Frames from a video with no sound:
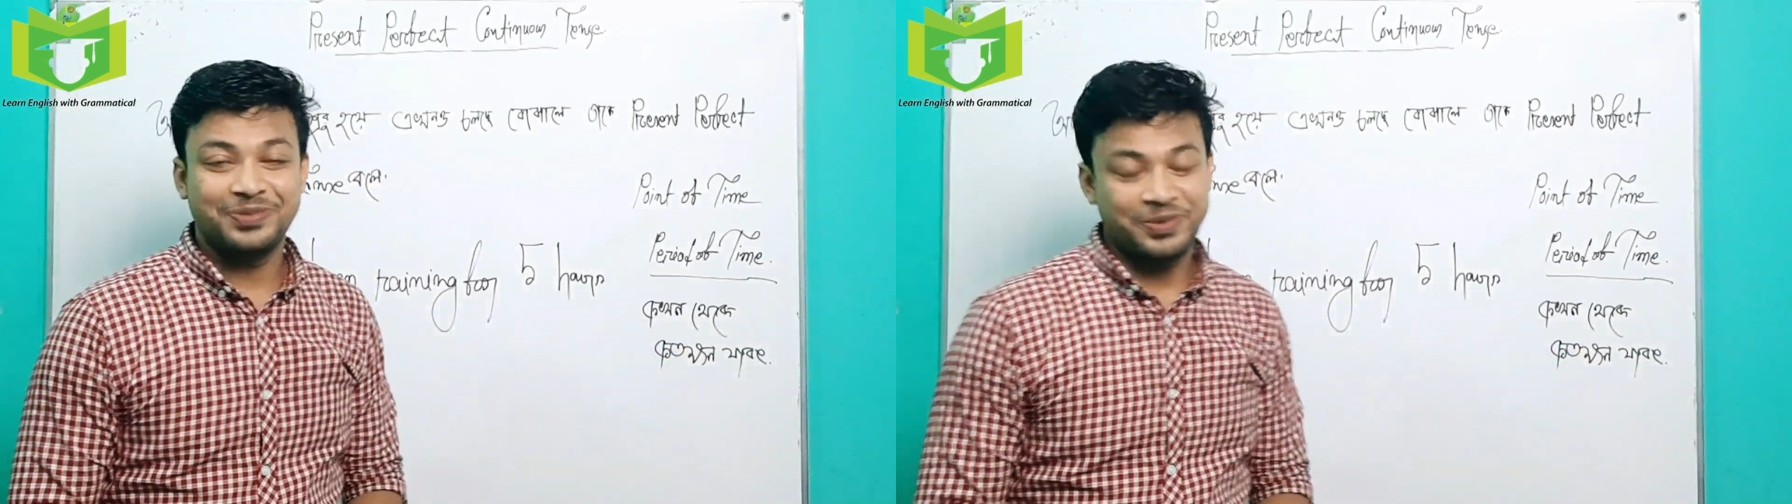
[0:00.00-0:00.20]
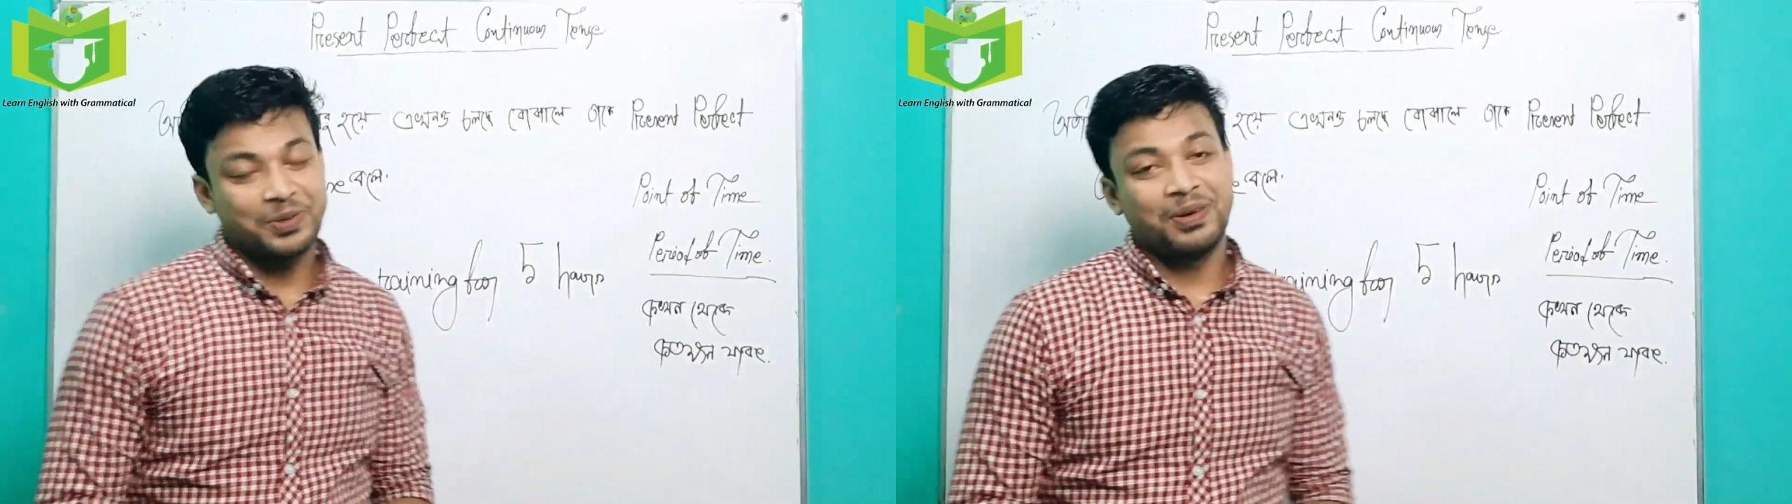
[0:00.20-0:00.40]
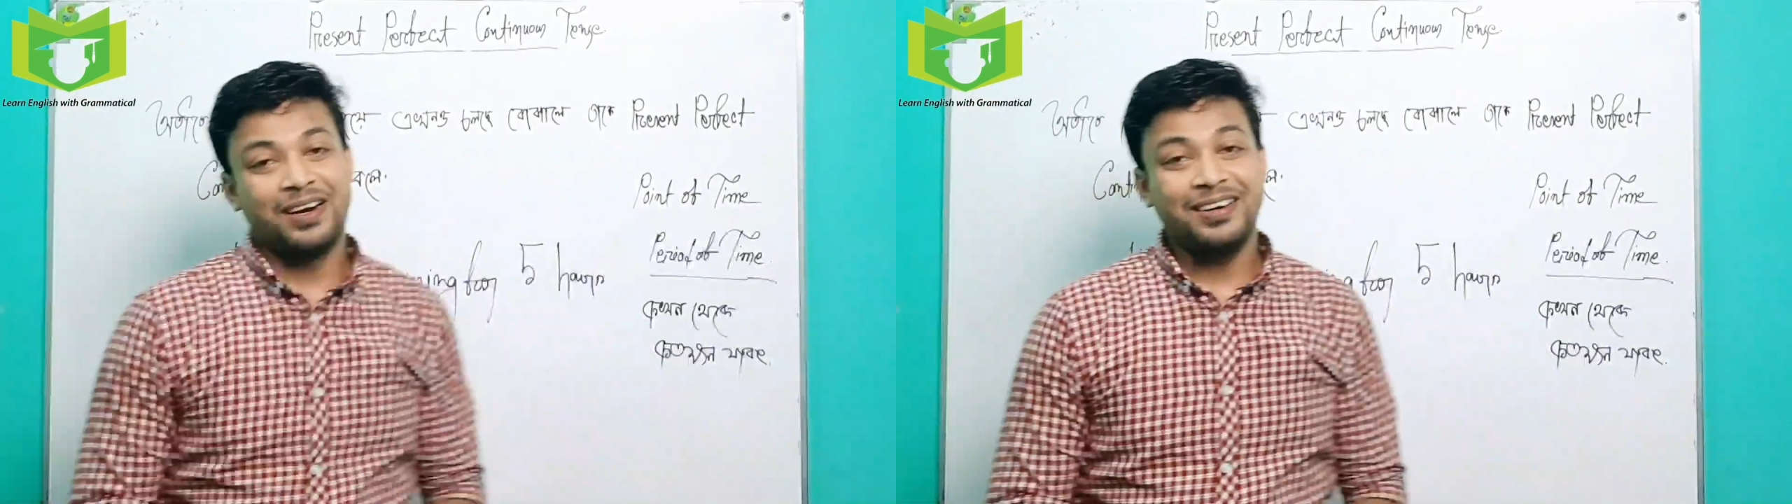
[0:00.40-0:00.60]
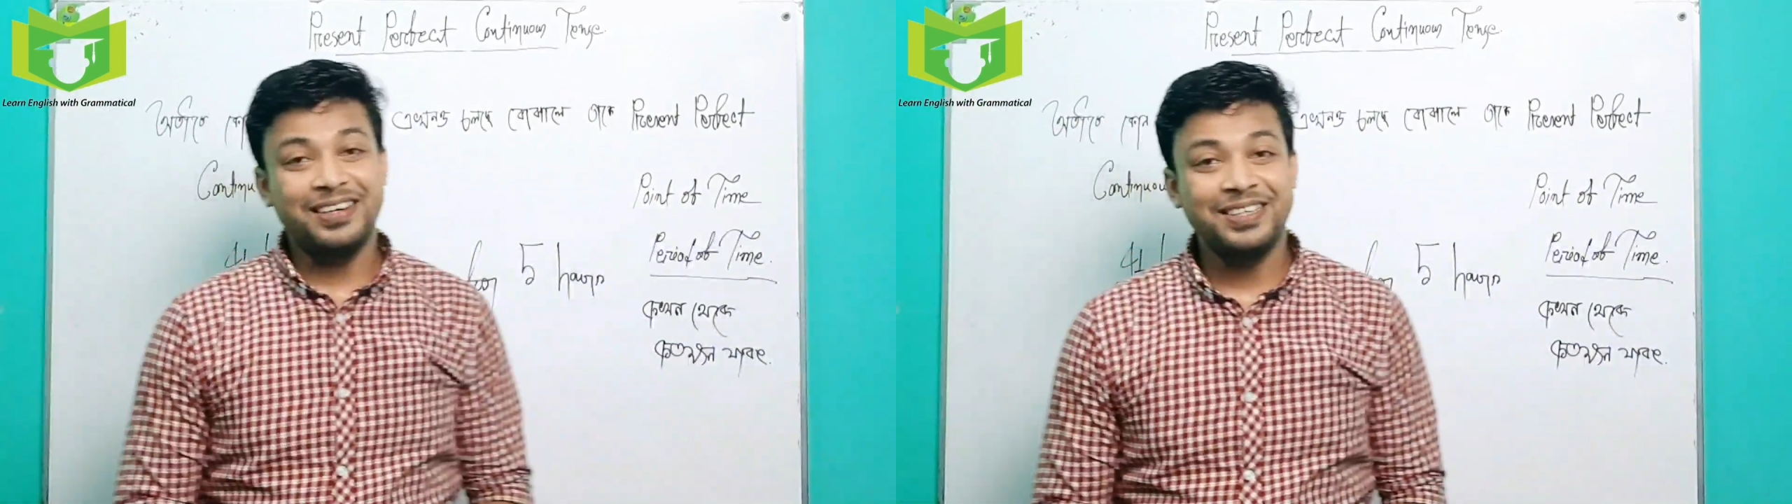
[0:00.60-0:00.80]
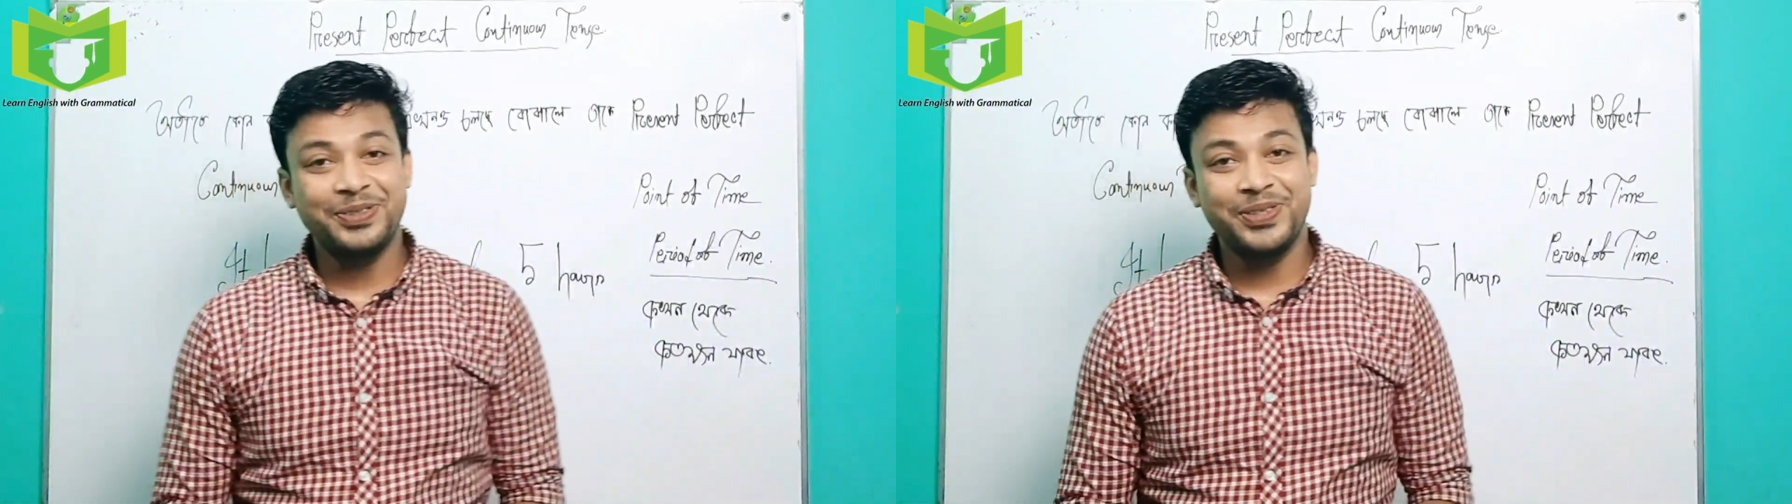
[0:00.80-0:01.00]
from Learn
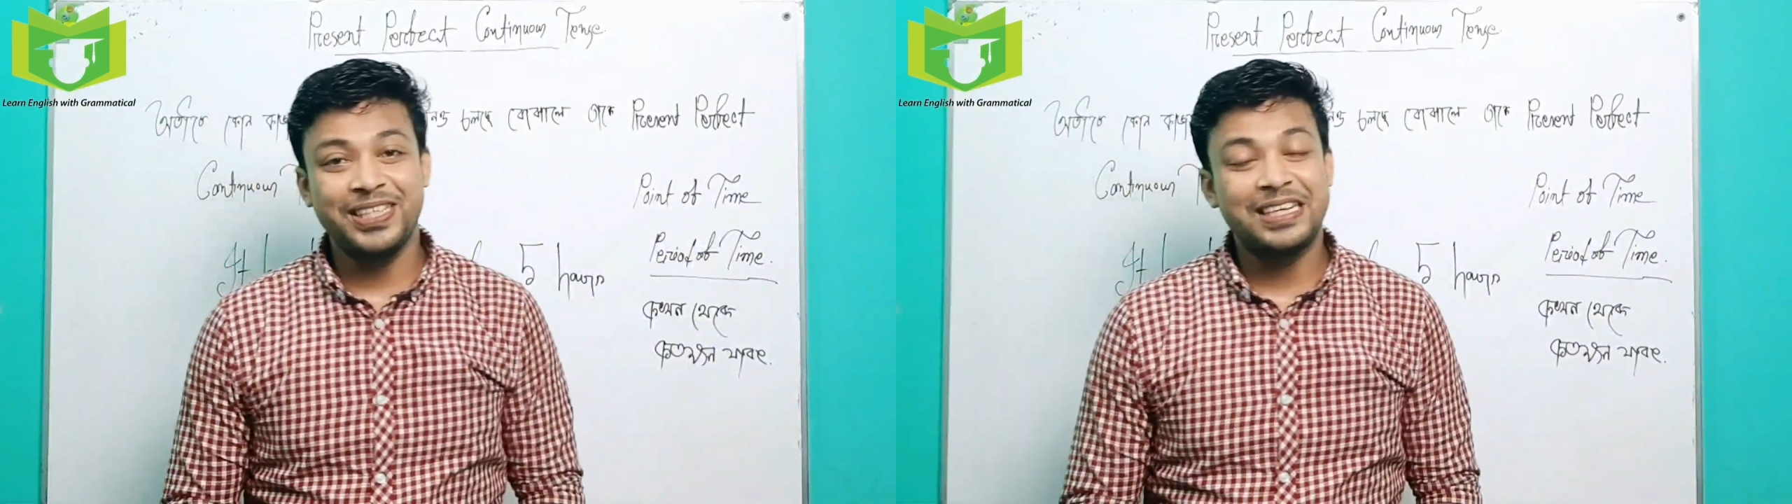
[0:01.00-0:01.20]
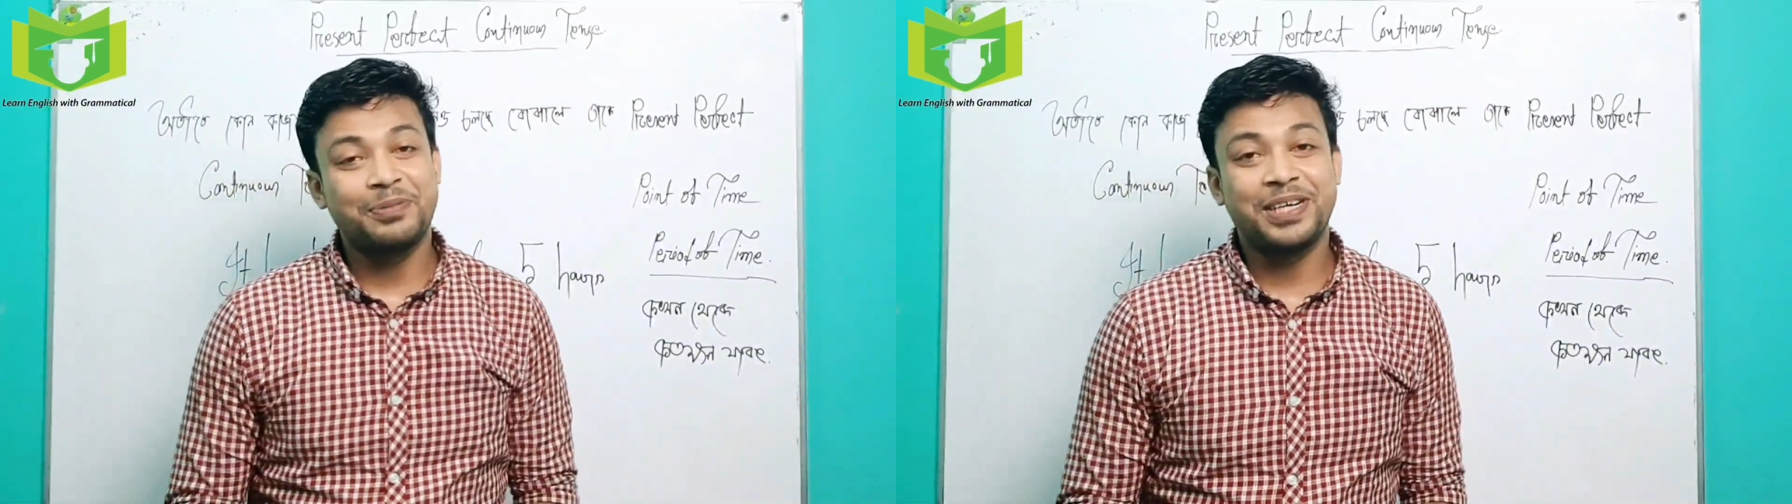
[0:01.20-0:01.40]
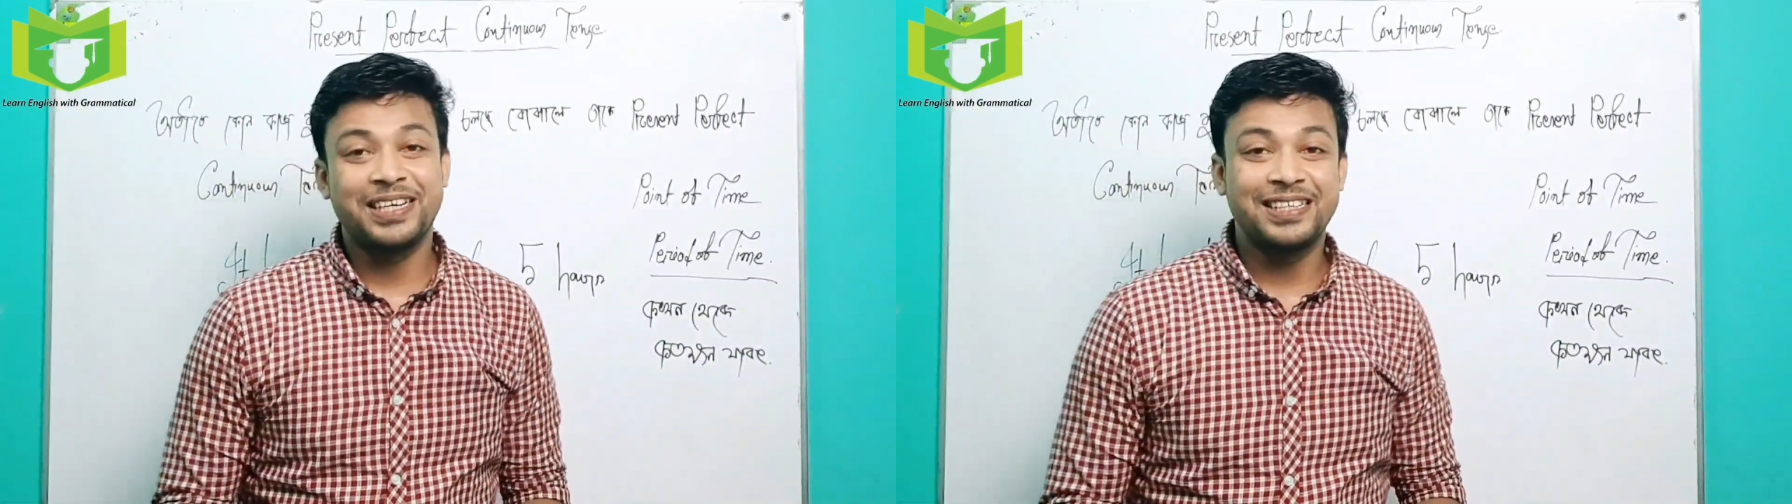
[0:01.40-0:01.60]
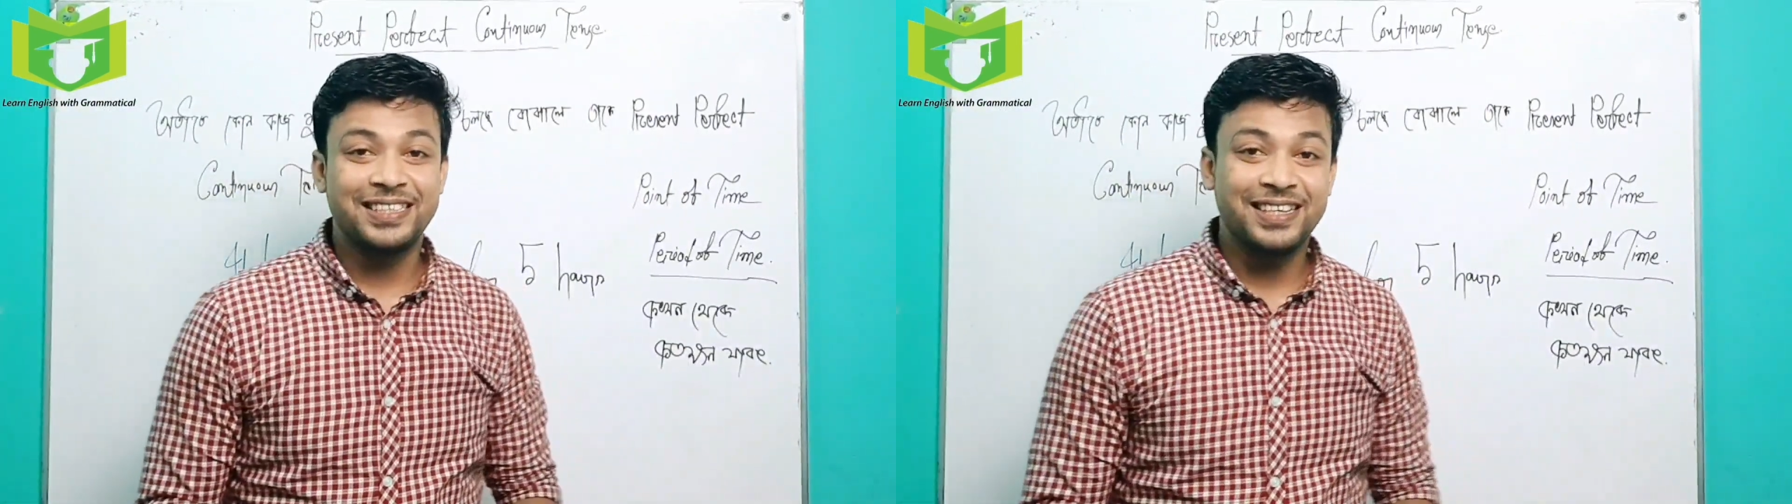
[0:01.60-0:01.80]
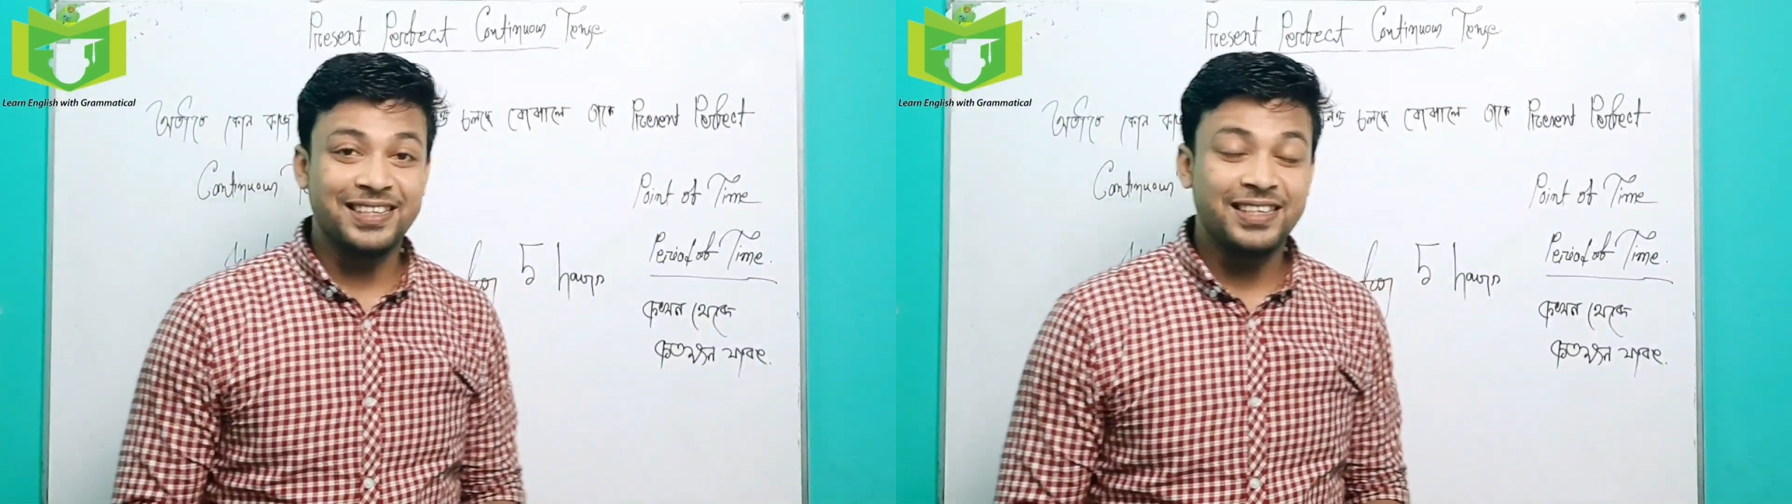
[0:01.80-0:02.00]
English with Grammatical
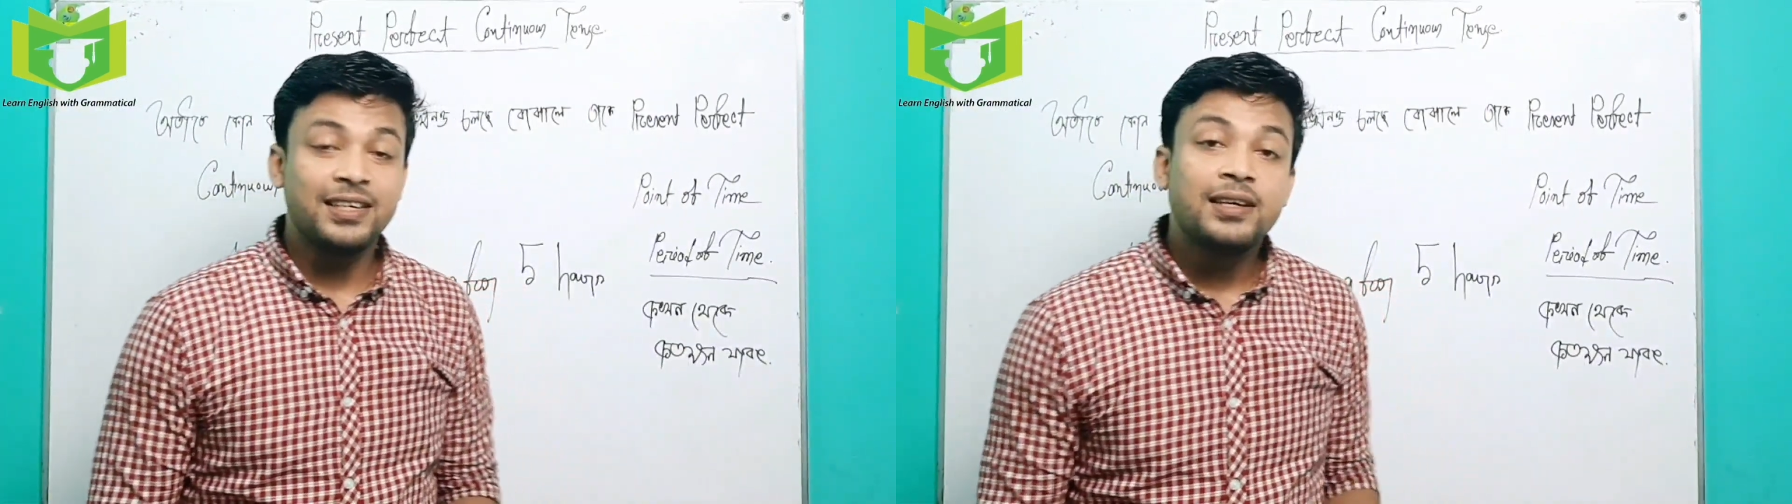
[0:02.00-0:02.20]
channel.